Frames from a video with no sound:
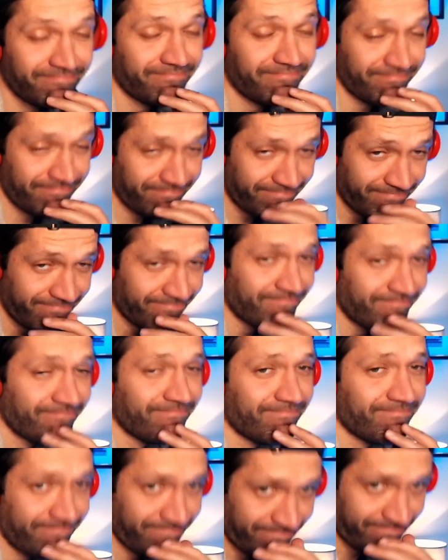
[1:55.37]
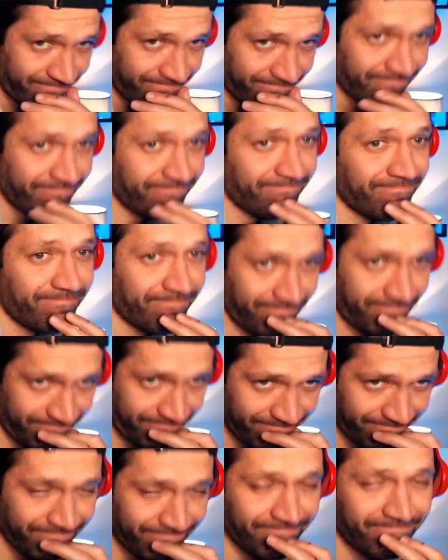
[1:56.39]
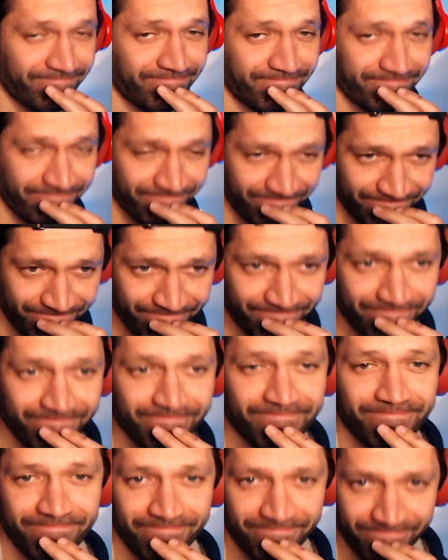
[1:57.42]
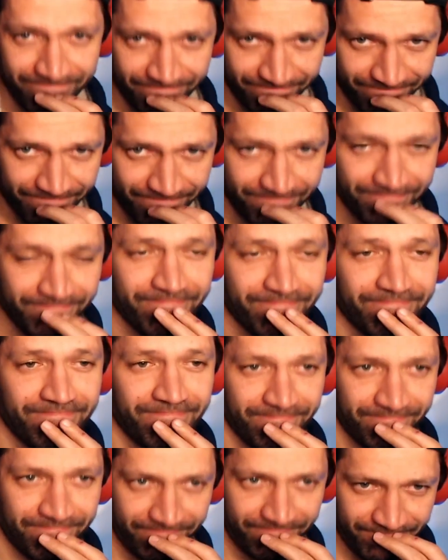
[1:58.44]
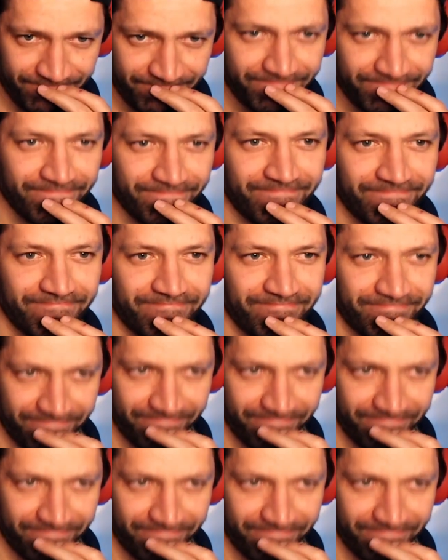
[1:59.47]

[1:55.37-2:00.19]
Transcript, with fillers: I never imagined I could win, but every single day